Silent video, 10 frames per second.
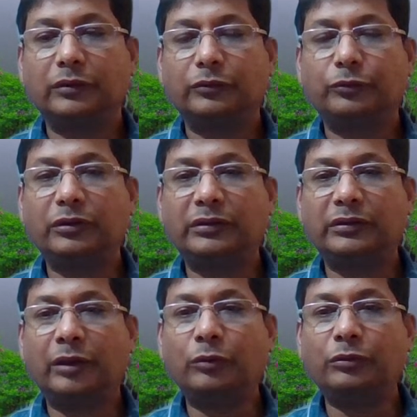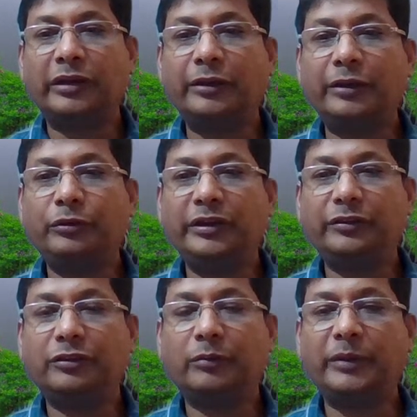So now try to read
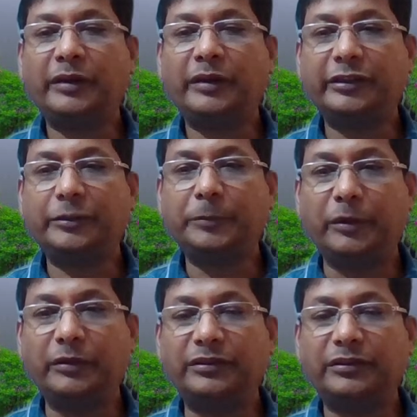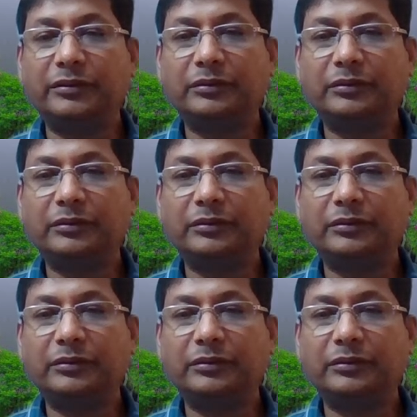some of the research papers.